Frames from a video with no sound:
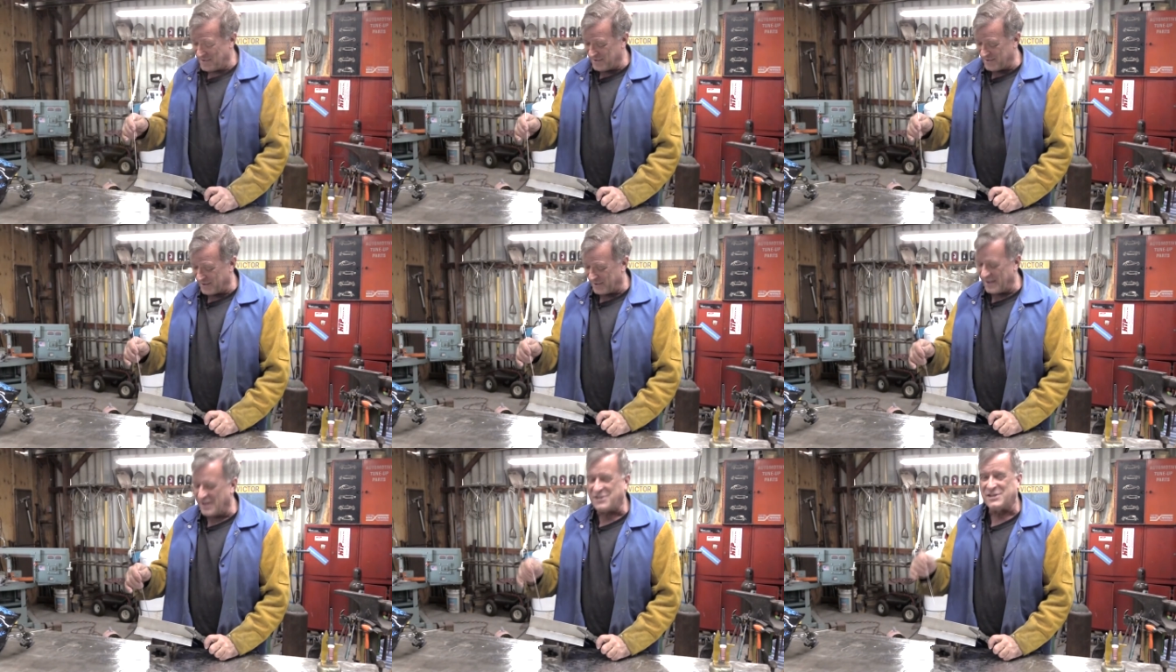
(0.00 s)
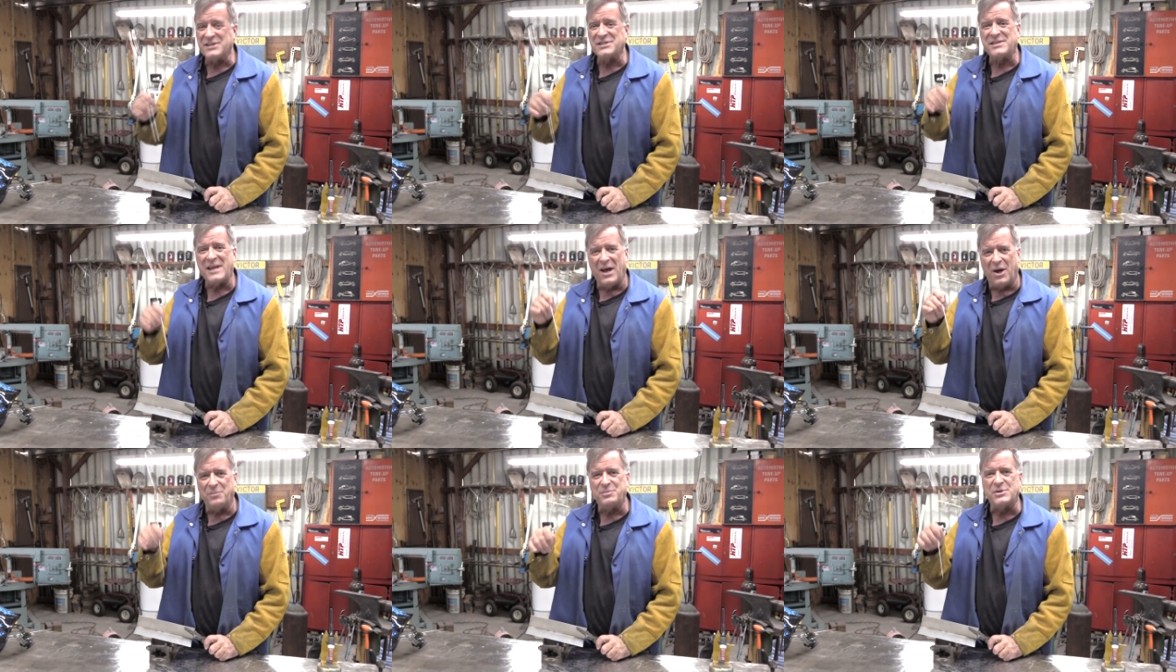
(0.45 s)
You know, it
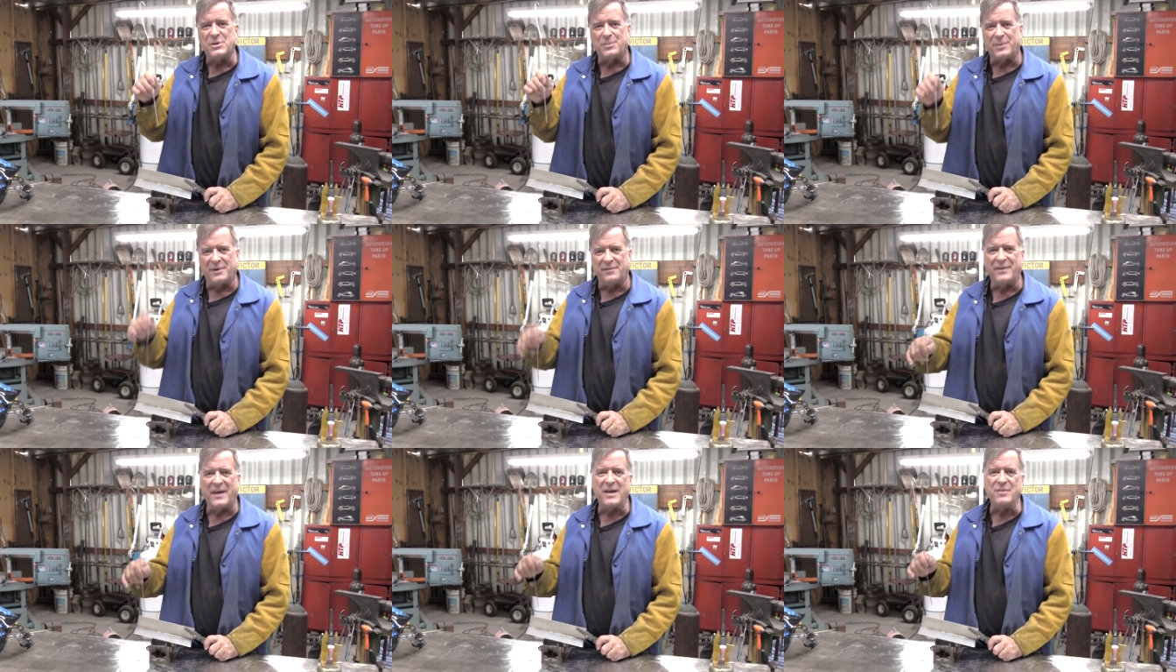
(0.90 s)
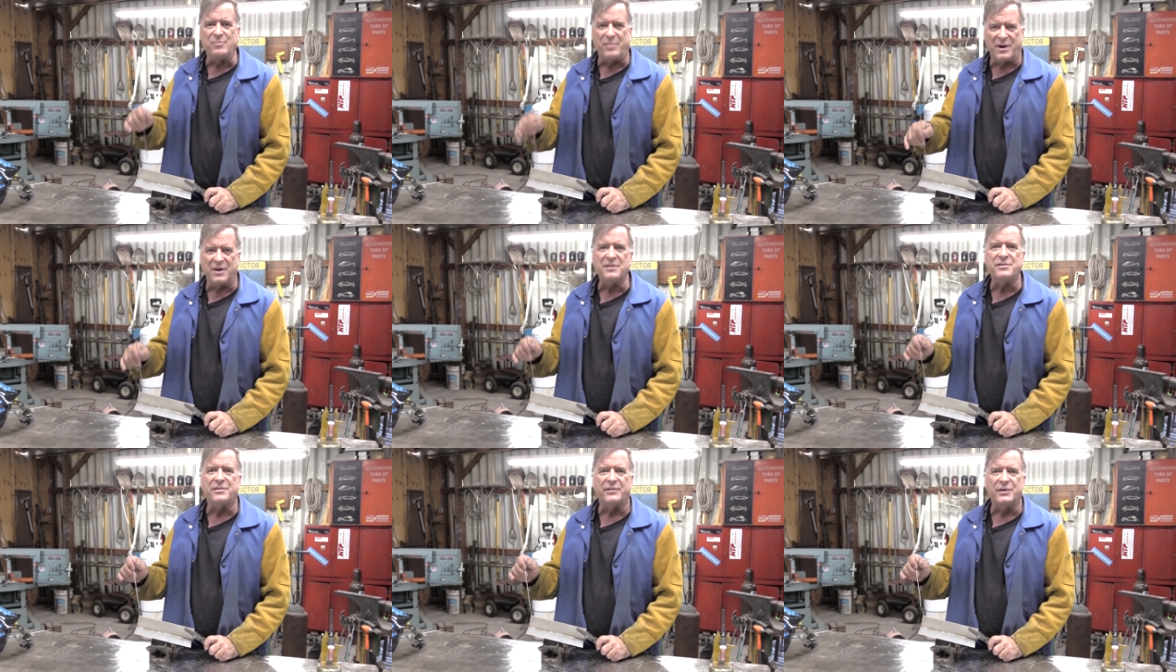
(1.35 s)
just helps to prevent
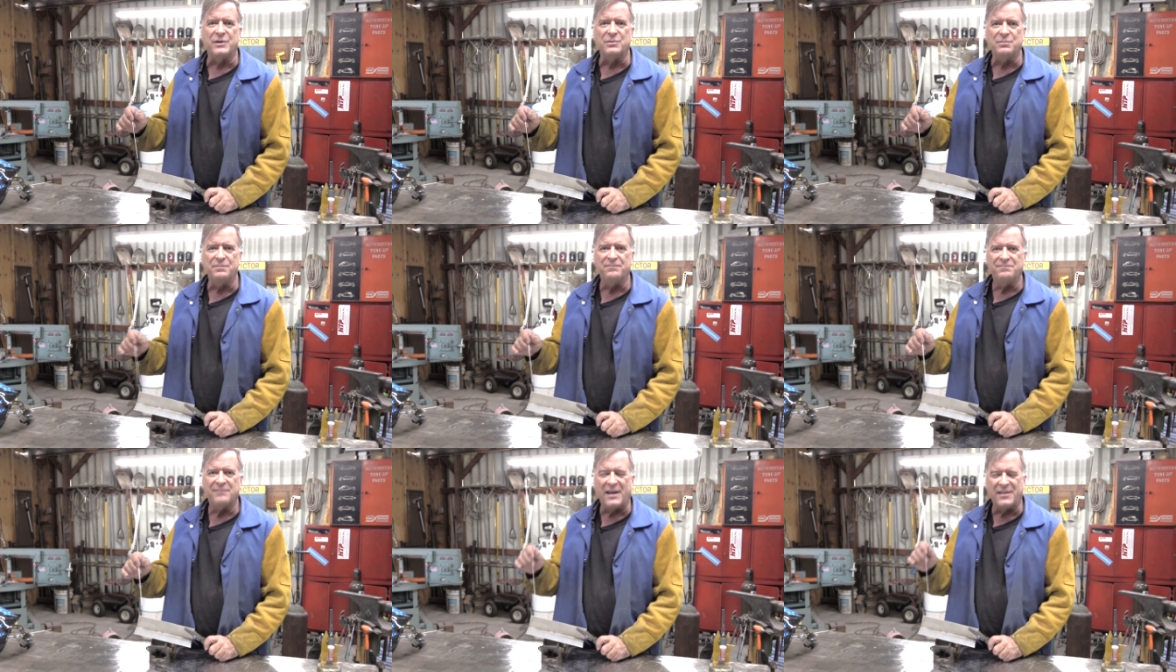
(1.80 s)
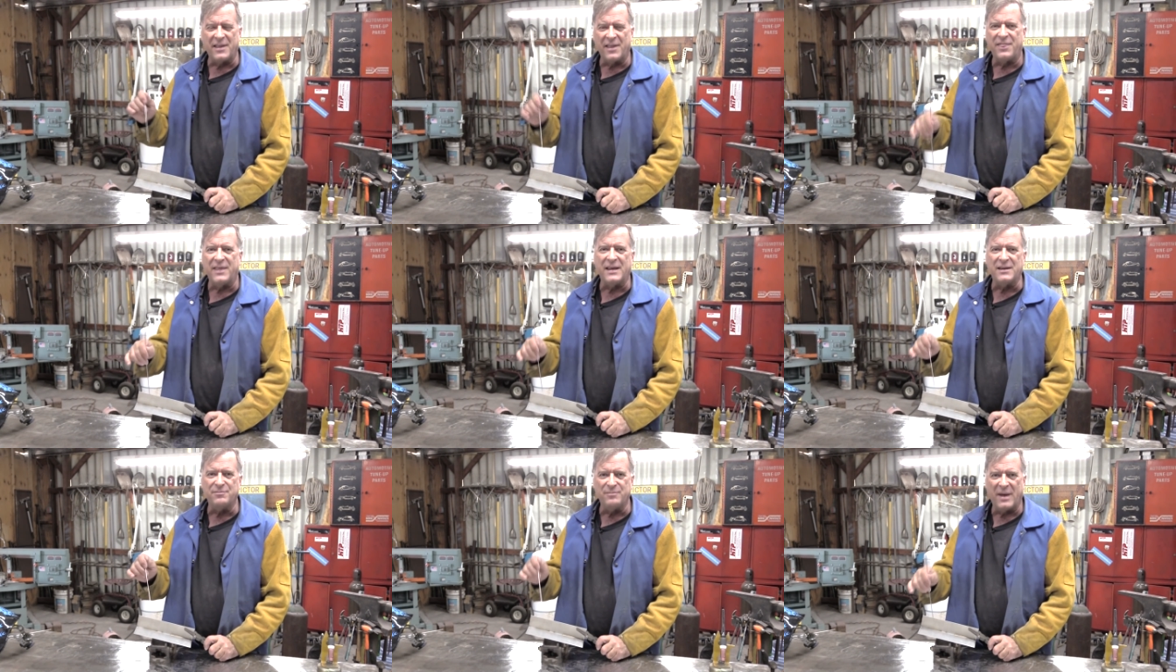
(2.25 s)
burn through on the
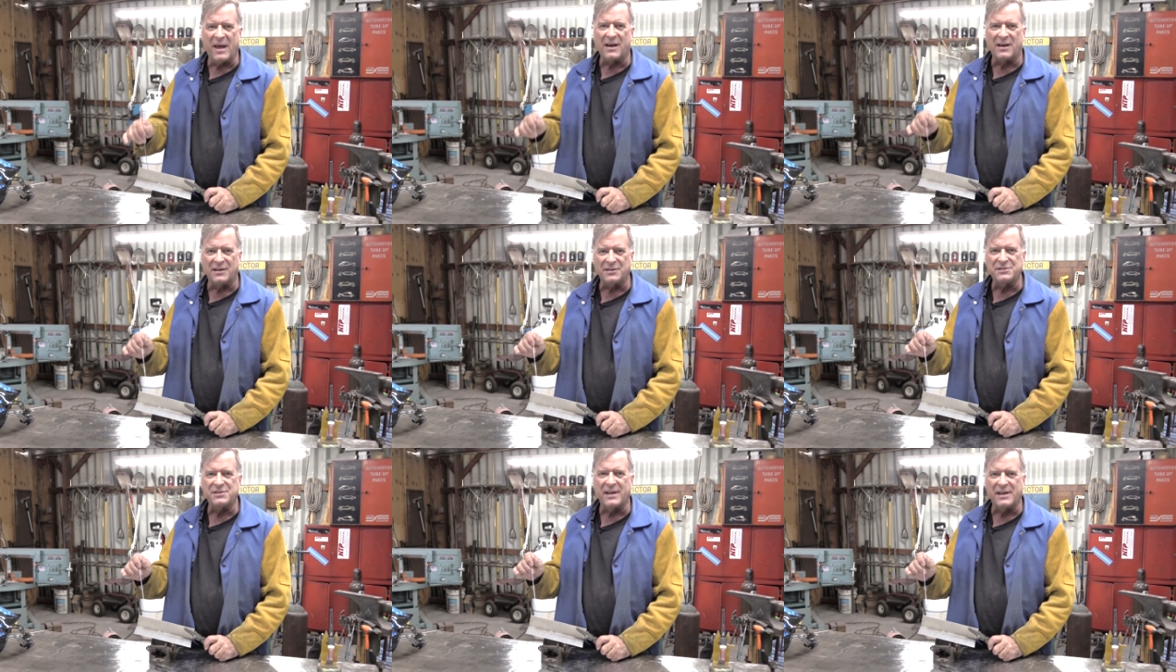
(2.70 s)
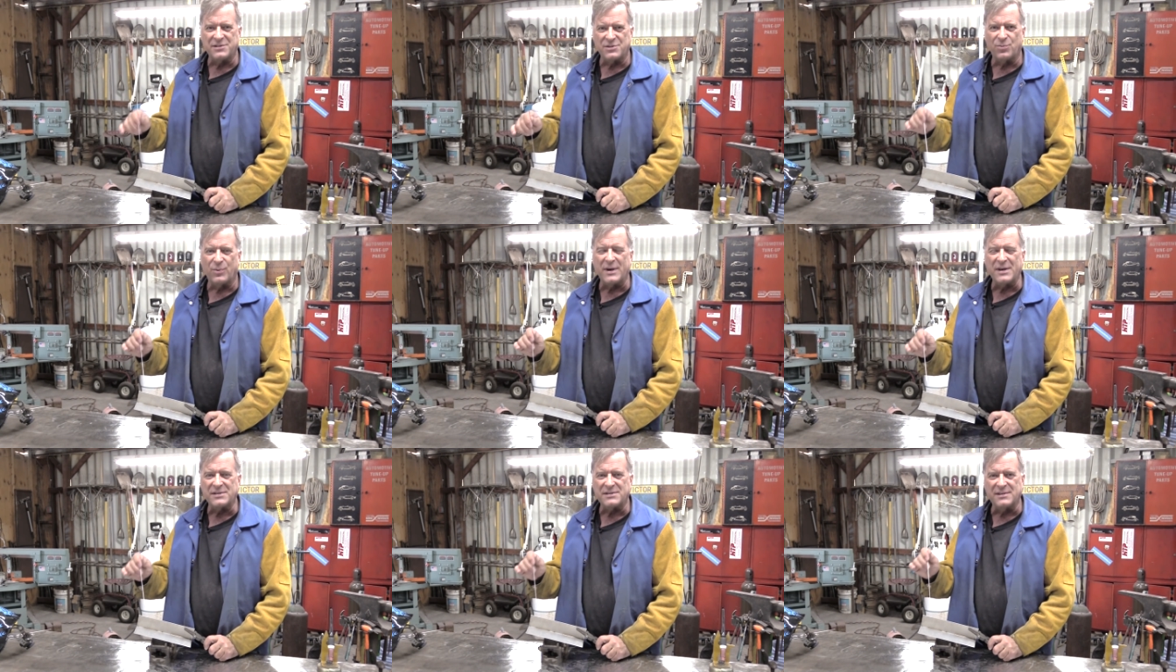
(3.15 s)
thin metals.
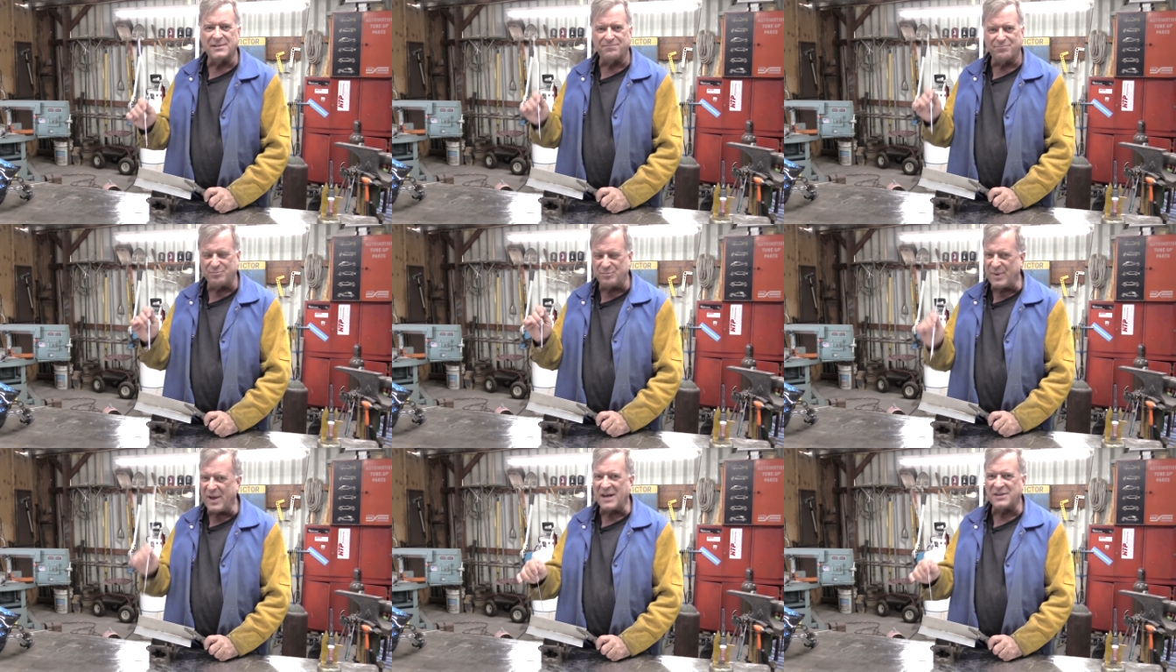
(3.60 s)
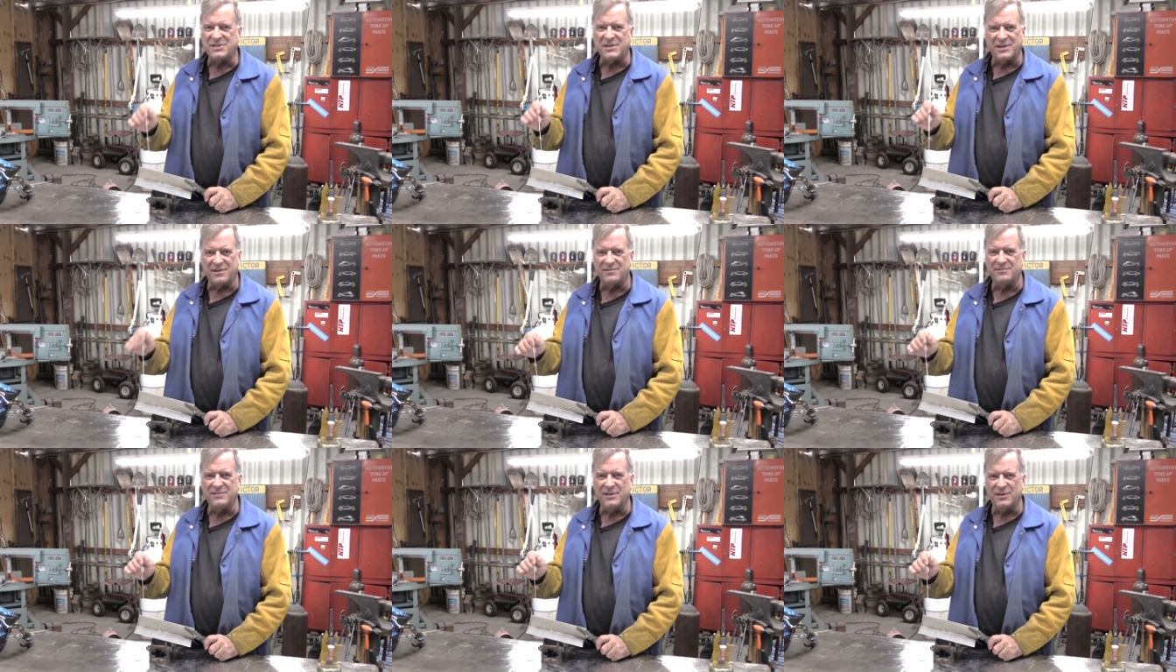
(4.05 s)
That's what it's the best
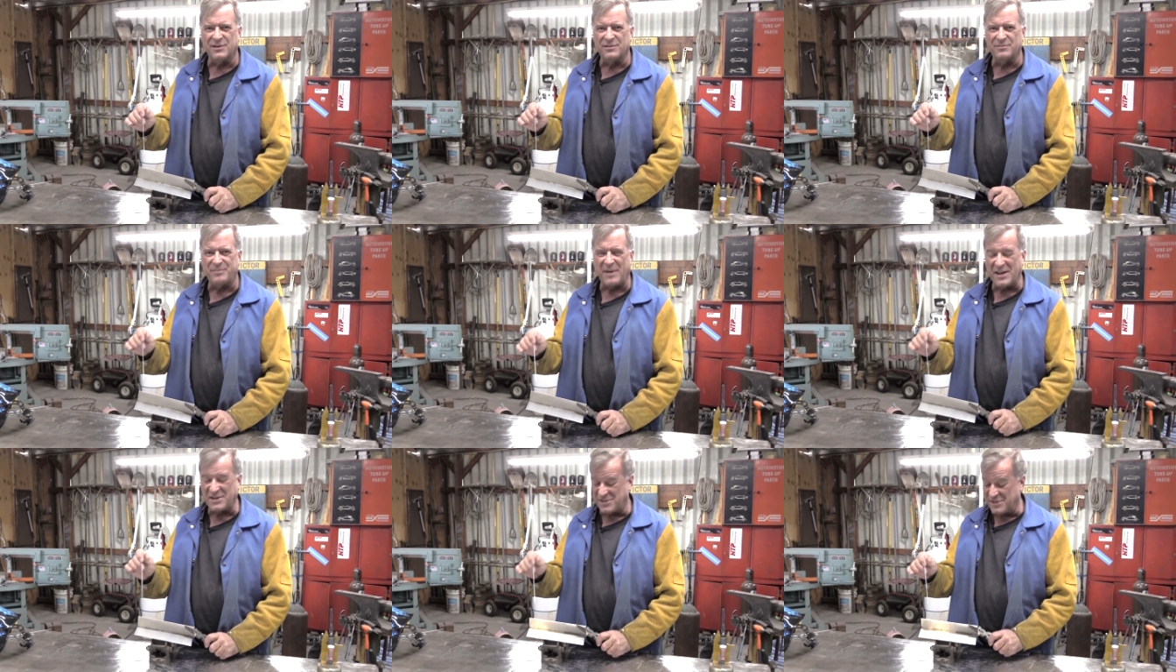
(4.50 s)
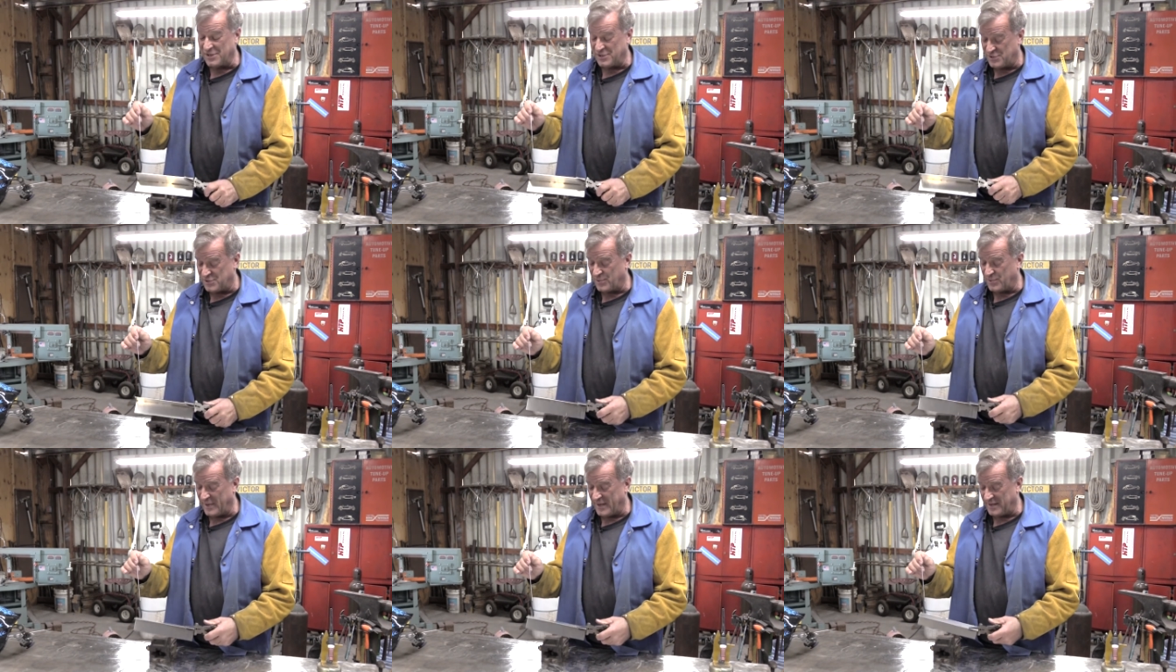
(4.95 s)
at, you know, best
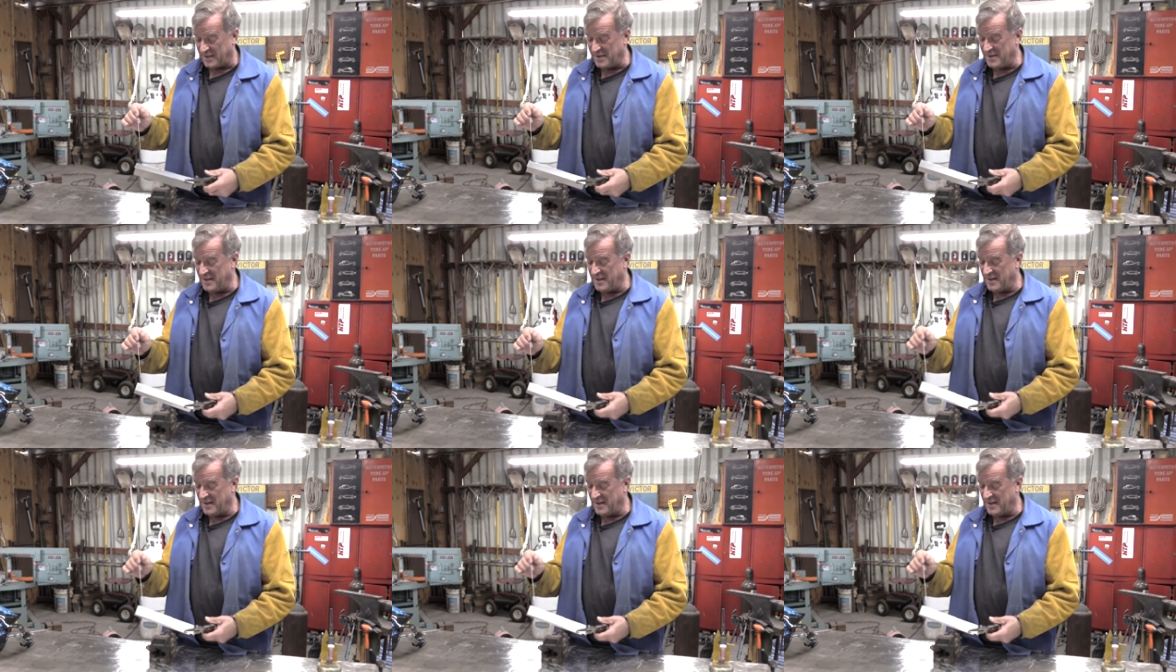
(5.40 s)
at doing.